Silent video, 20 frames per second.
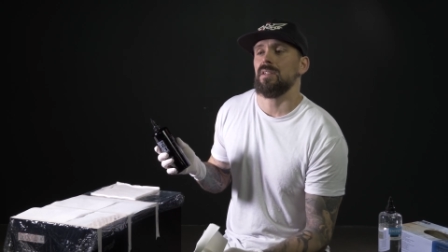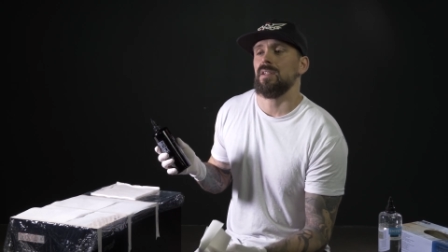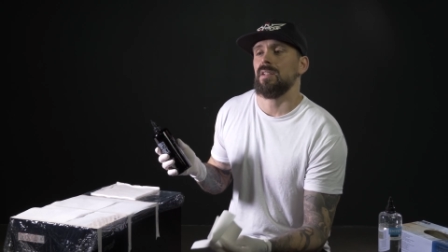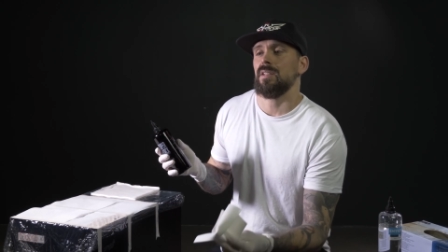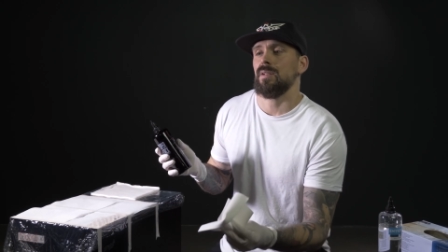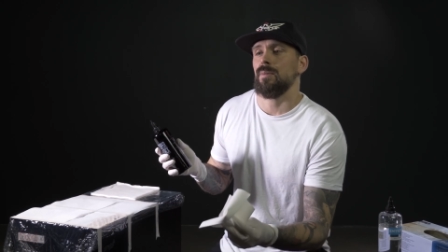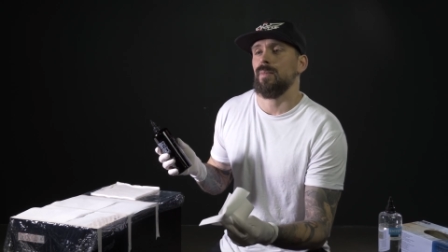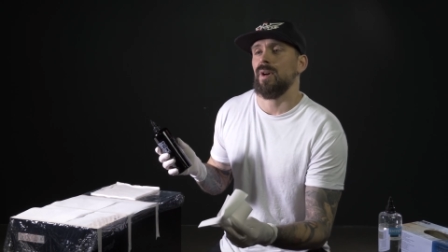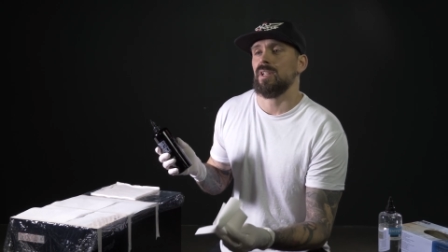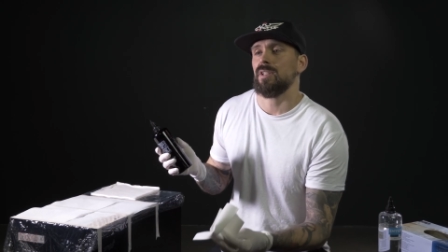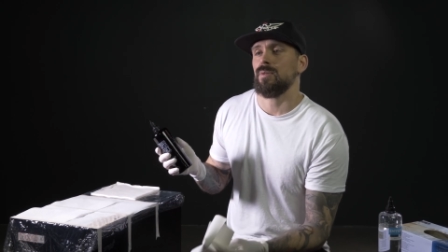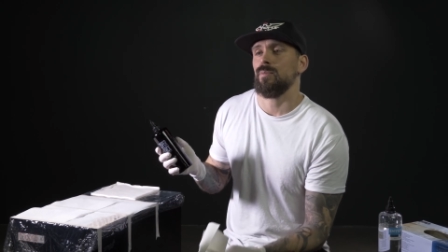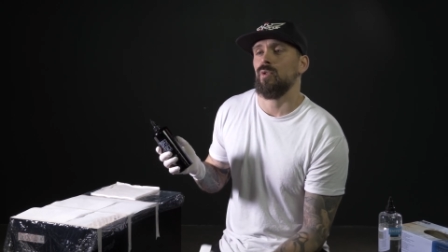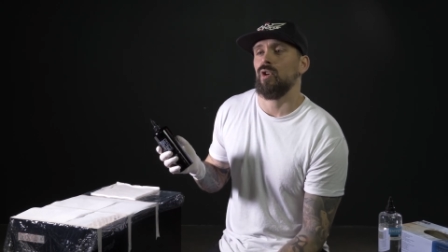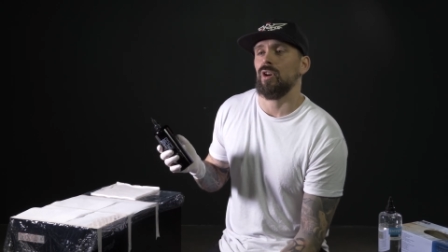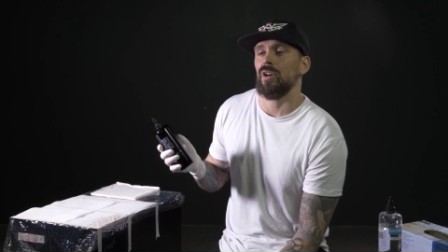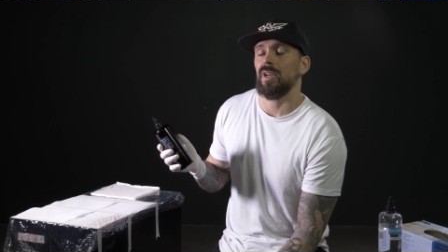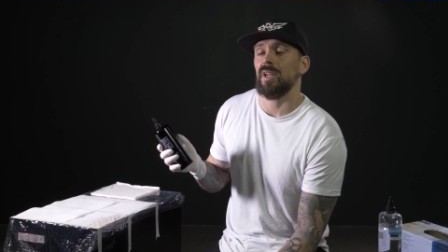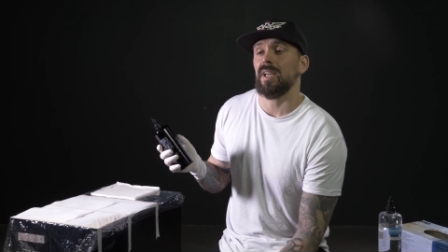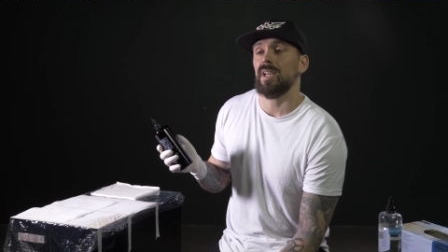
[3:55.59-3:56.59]
it's a much
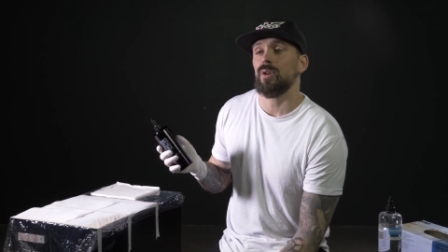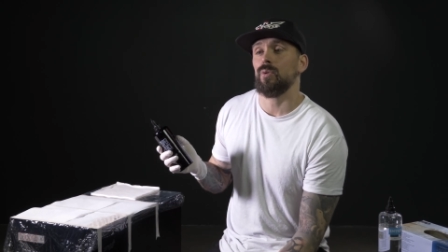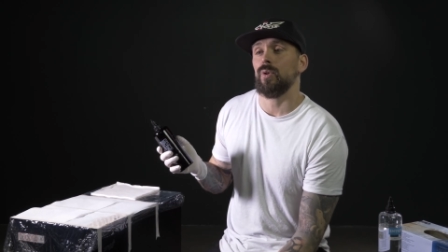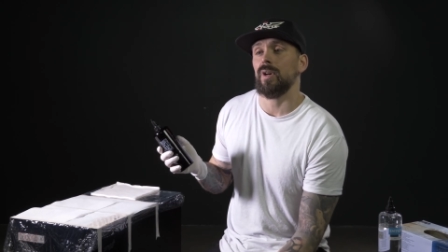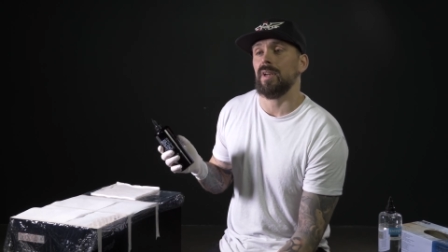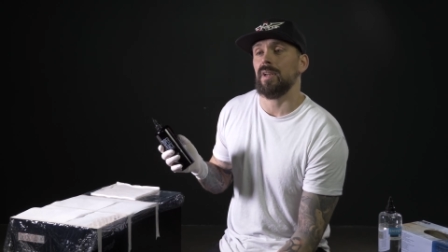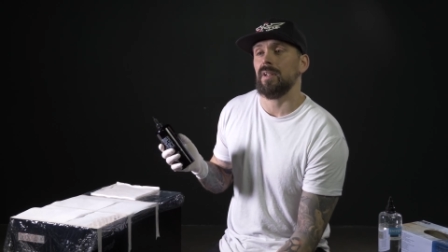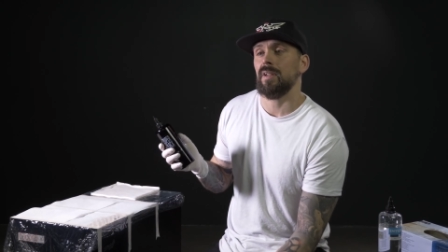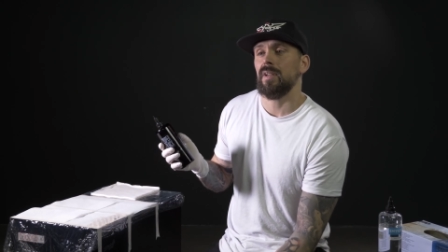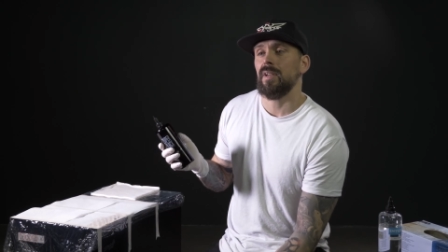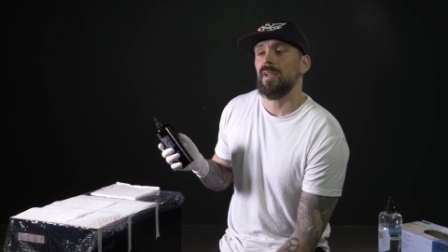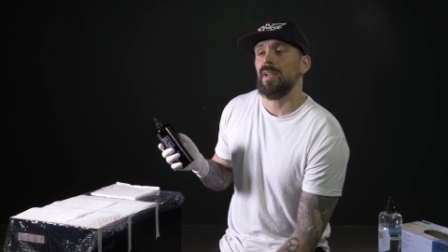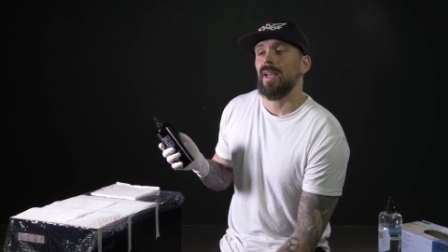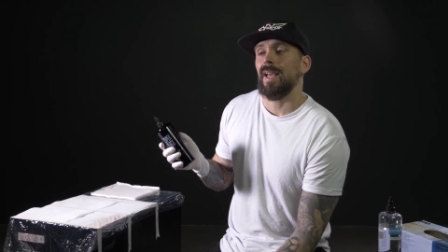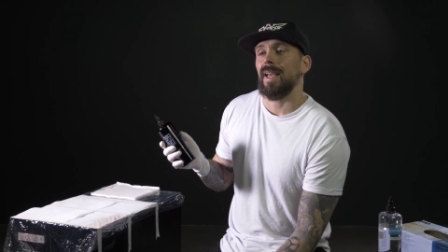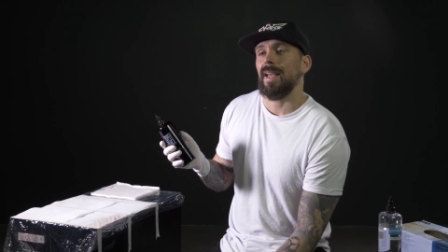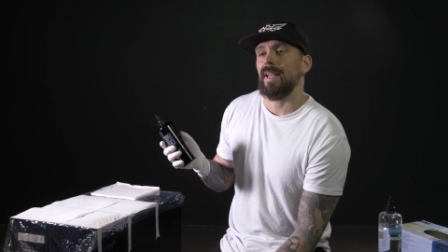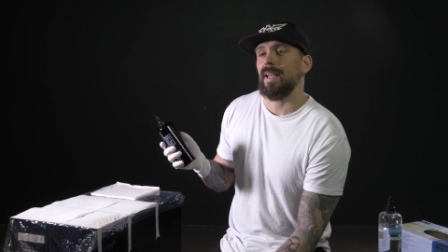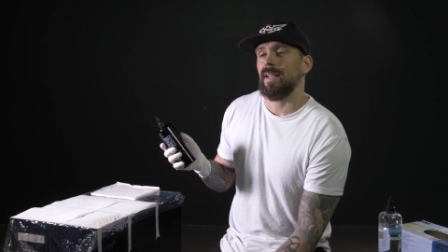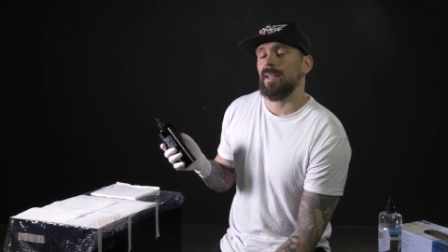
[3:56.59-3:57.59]
more liquid
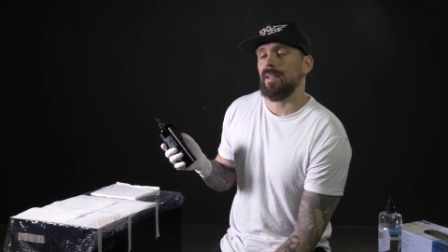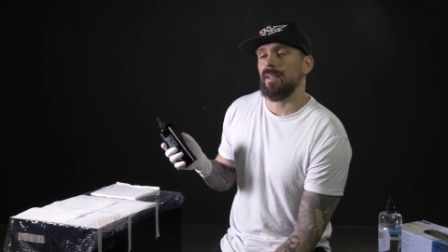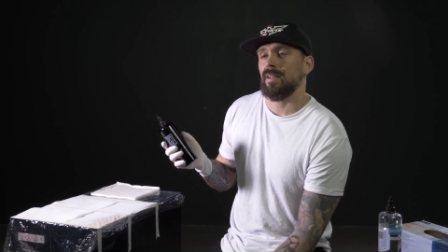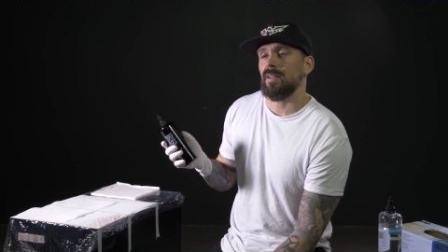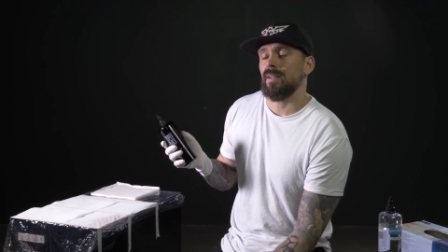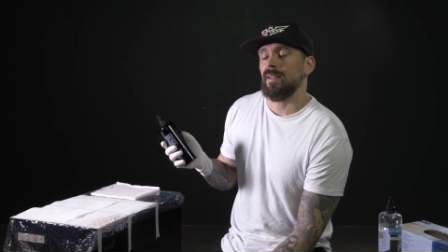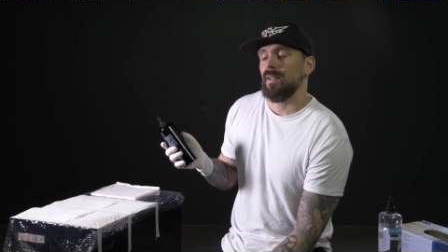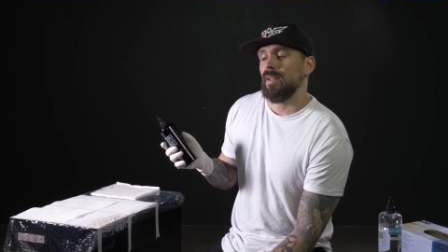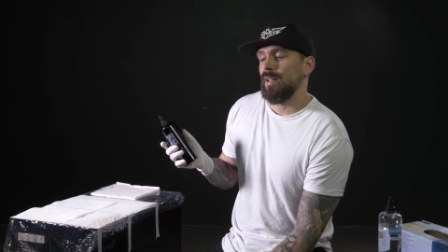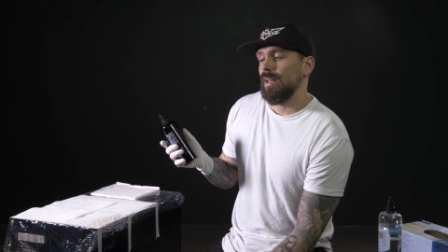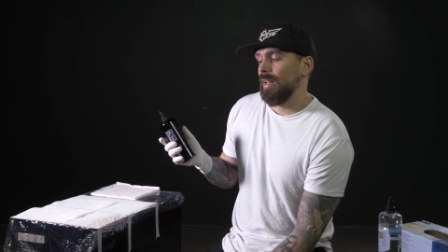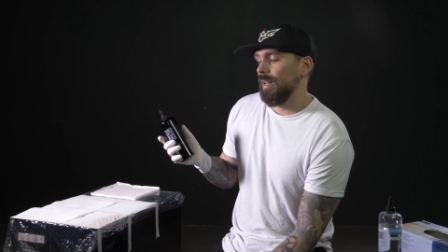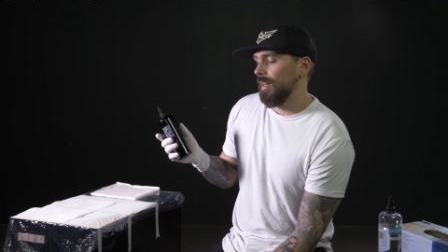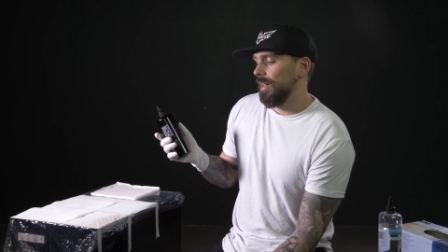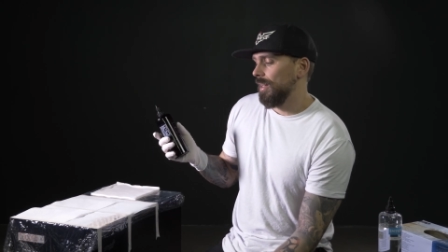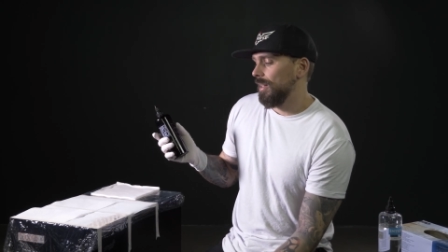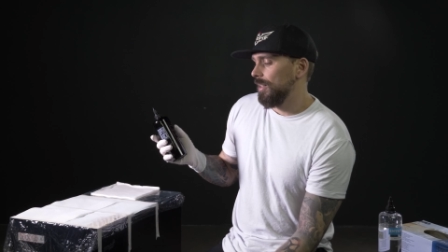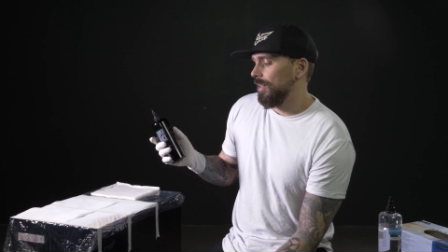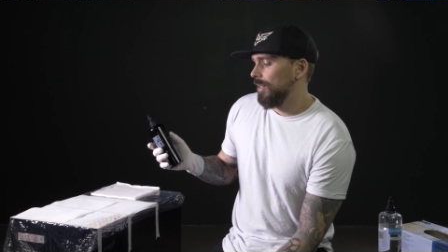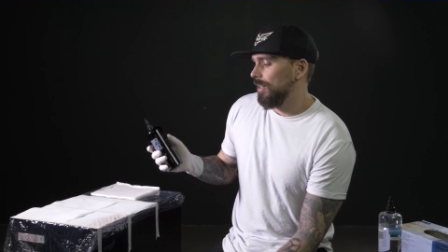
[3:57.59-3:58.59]
ink,
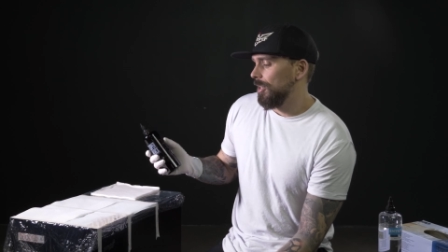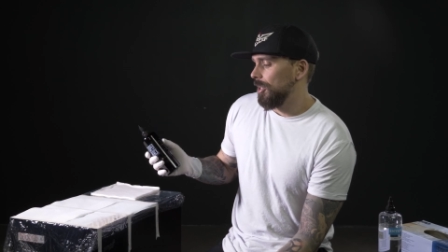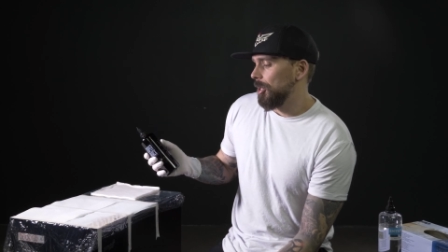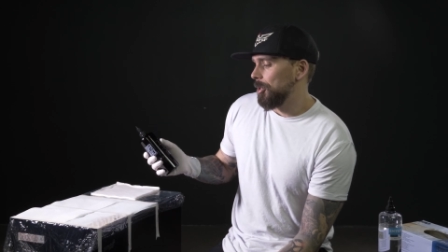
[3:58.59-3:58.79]
and